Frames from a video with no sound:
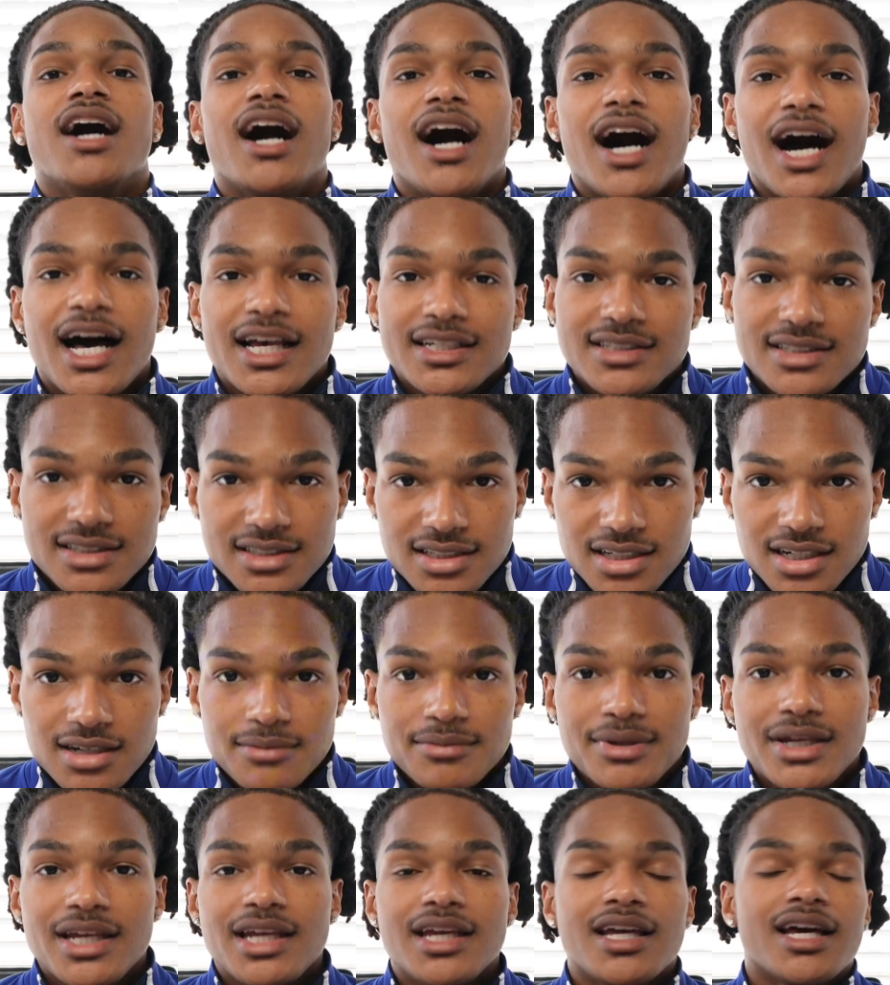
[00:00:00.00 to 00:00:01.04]
ice
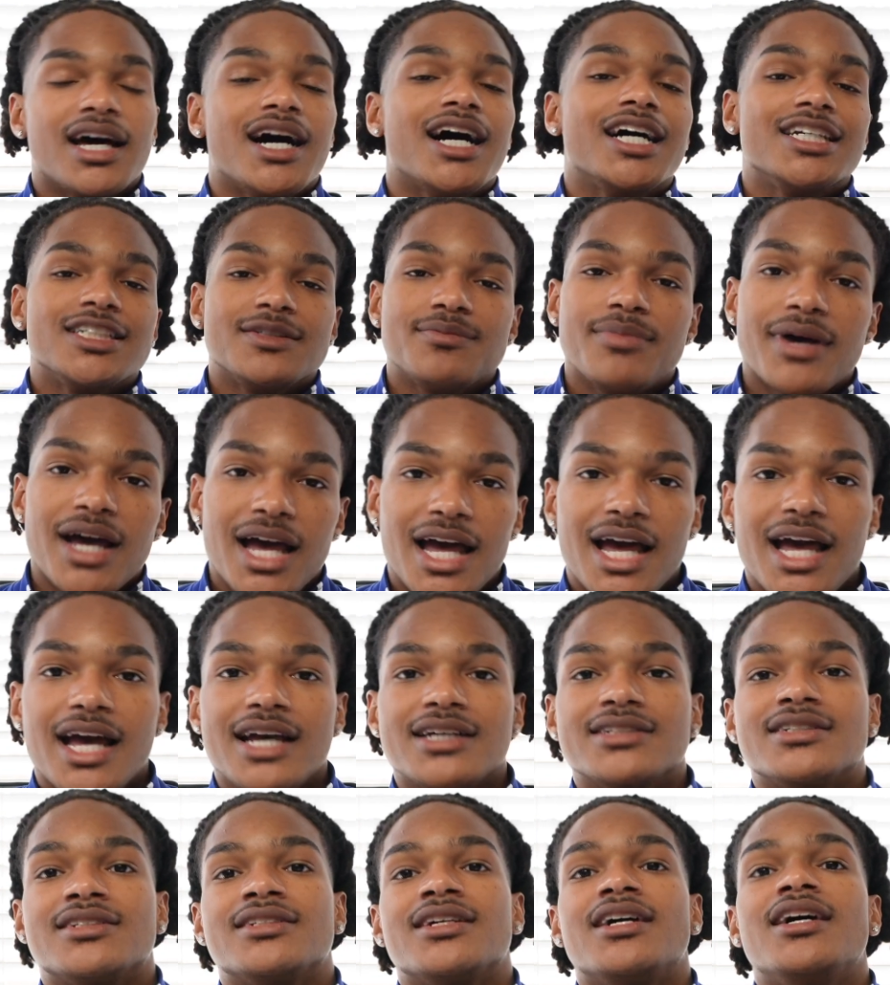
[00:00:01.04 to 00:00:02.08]
tubbing, ice
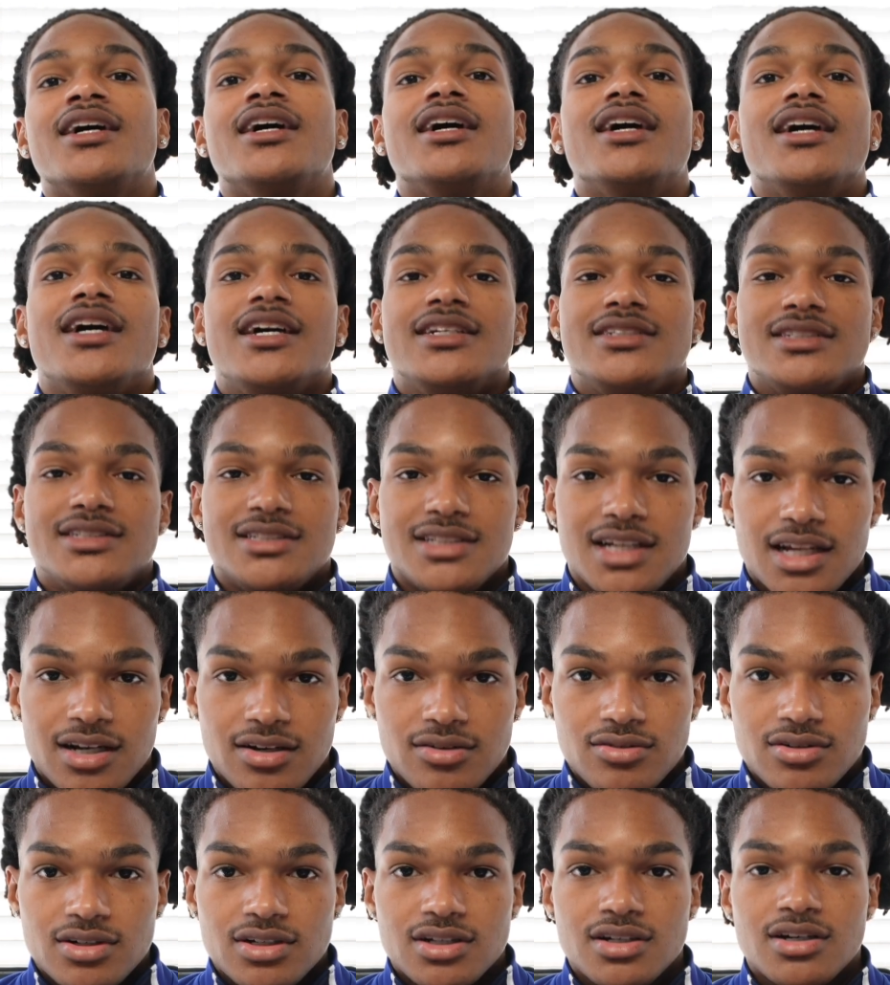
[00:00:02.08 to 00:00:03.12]
packs,
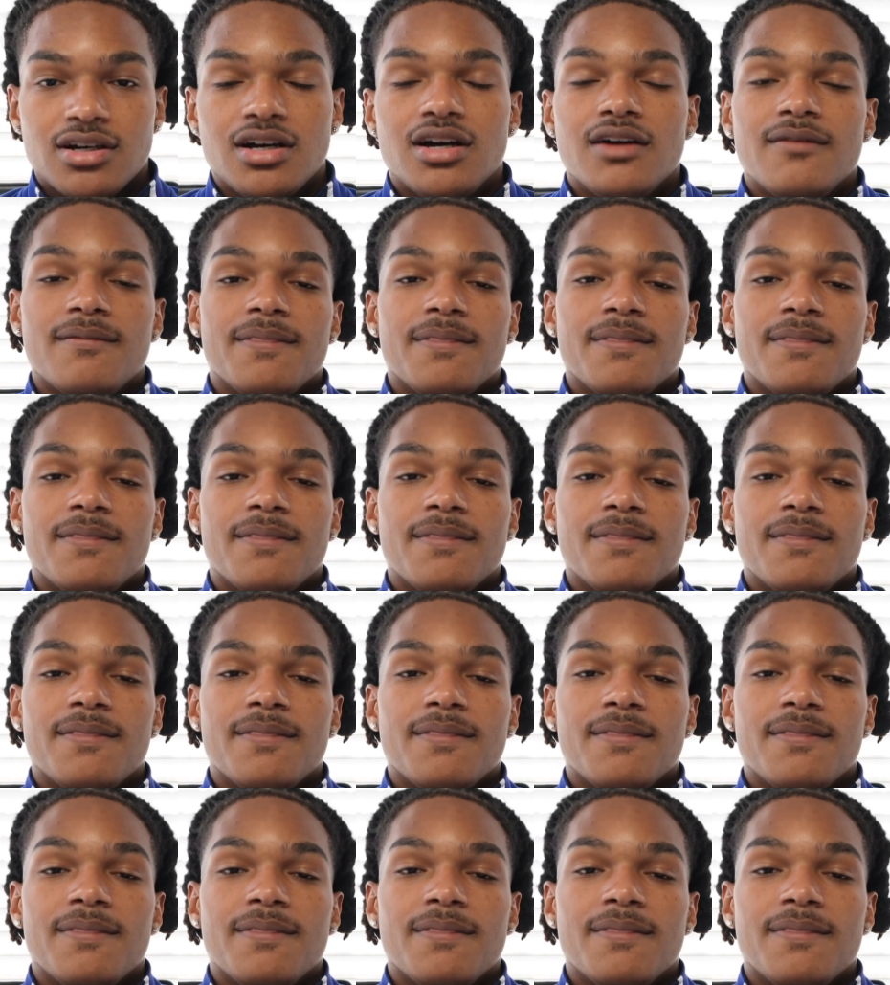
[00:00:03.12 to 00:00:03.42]
etc.